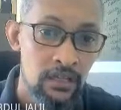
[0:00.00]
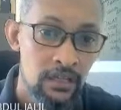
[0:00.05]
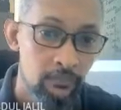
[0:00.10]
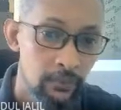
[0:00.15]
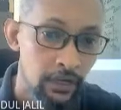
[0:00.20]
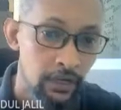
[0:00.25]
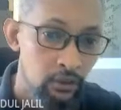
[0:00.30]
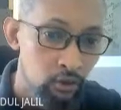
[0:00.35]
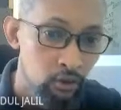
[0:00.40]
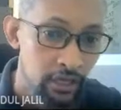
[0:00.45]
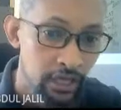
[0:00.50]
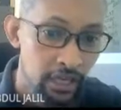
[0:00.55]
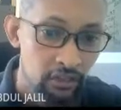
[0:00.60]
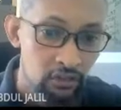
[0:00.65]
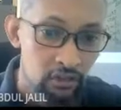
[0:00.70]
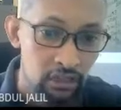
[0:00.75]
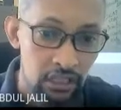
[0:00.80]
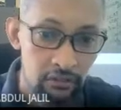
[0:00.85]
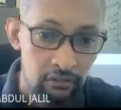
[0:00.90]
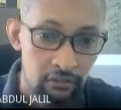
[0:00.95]
But you can
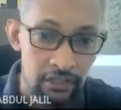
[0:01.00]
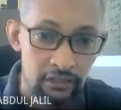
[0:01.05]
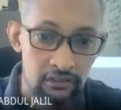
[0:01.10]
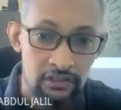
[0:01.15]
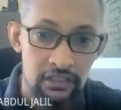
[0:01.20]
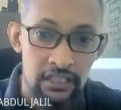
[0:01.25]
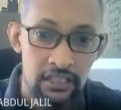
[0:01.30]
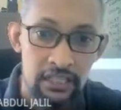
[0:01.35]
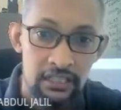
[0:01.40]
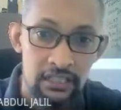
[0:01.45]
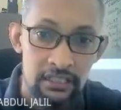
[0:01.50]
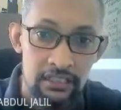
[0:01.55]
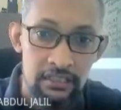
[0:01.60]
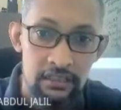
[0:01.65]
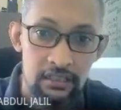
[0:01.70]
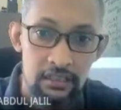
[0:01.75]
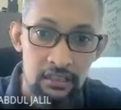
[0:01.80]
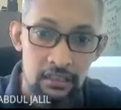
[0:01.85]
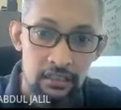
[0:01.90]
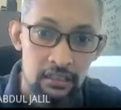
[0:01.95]
actually study
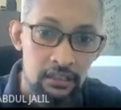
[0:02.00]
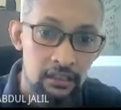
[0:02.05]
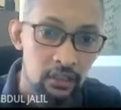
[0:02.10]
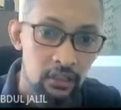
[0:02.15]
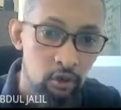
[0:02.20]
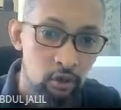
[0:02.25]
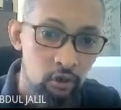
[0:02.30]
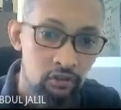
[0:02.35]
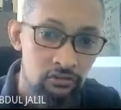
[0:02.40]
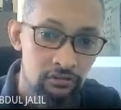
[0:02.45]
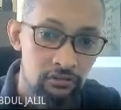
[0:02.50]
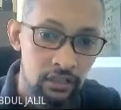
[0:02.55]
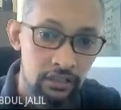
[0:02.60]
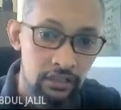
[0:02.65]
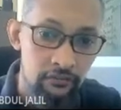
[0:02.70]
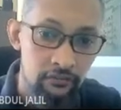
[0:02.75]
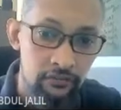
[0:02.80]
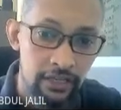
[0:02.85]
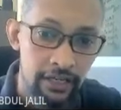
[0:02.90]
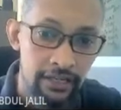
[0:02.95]
the
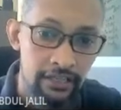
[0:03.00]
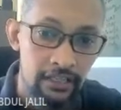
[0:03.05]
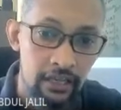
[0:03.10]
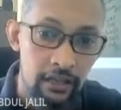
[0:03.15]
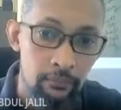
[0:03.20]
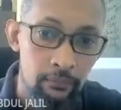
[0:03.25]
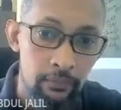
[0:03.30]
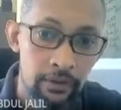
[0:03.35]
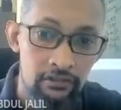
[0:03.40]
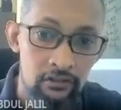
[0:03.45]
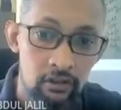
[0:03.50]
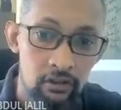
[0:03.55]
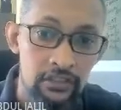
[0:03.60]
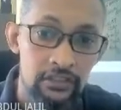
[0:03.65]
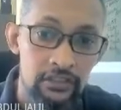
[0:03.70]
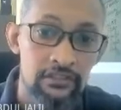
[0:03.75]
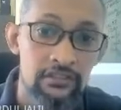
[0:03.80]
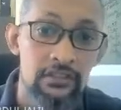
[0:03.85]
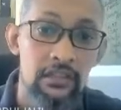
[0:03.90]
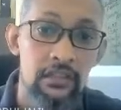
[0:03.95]
constructive line that based on
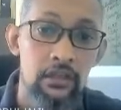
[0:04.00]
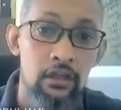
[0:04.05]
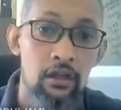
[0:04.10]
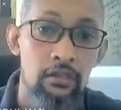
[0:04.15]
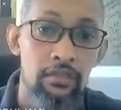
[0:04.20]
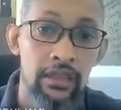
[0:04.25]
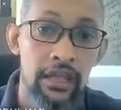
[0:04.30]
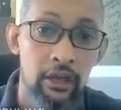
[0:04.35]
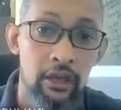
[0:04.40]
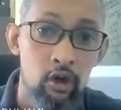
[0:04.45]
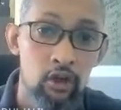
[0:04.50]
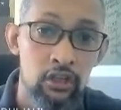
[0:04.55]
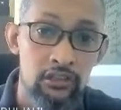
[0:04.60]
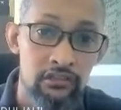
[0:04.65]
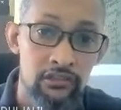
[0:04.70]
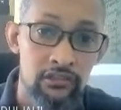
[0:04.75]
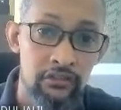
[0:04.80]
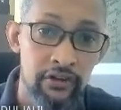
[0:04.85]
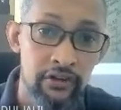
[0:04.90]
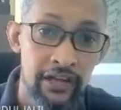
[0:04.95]
this cloth, like on this
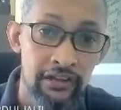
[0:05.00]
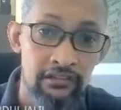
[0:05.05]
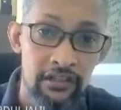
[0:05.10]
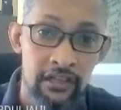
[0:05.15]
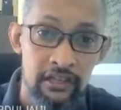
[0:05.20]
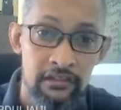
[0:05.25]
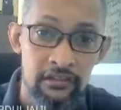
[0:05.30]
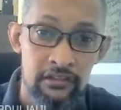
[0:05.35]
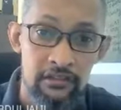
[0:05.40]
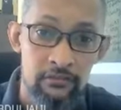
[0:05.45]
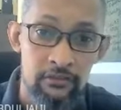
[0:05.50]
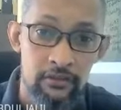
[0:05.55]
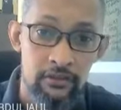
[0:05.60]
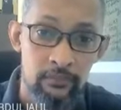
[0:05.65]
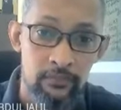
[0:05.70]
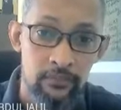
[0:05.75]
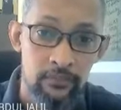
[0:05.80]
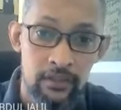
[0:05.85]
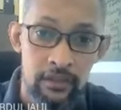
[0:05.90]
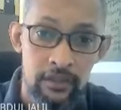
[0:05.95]
dress that's
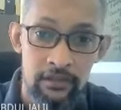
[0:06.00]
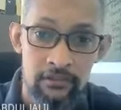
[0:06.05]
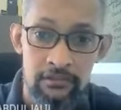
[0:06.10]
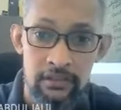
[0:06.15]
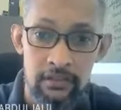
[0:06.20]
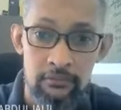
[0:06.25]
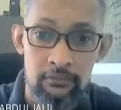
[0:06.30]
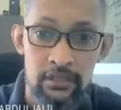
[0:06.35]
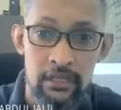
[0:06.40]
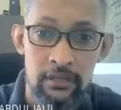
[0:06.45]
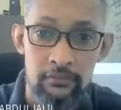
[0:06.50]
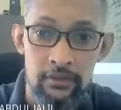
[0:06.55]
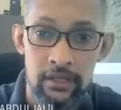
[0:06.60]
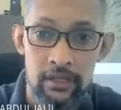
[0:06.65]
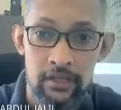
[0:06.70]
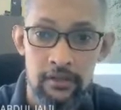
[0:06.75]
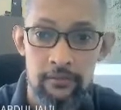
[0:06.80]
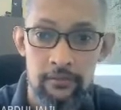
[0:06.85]
at the same time there,